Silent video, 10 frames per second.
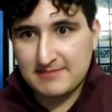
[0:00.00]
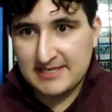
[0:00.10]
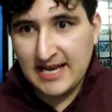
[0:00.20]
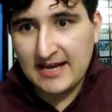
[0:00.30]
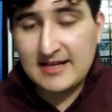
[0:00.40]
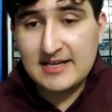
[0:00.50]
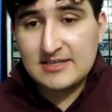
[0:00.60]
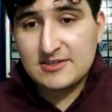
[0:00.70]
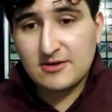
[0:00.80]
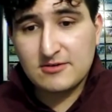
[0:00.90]
But yeah,
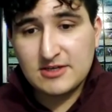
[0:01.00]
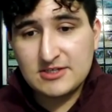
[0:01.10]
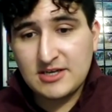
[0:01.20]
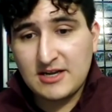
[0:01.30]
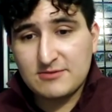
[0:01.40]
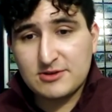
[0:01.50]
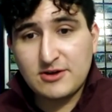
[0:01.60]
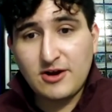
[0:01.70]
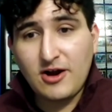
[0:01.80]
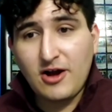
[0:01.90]
so she loves
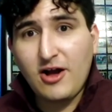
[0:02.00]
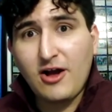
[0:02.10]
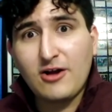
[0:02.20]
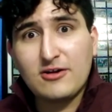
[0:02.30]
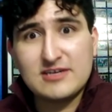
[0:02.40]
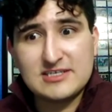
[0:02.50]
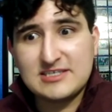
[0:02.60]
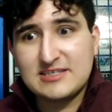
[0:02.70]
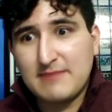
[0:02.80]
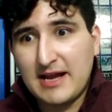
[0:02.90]
gold, and
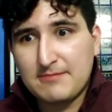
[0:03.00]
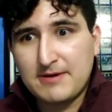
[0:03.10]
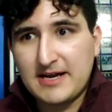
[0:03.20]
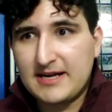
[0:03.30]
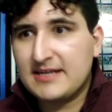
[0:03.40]
she's the magpie,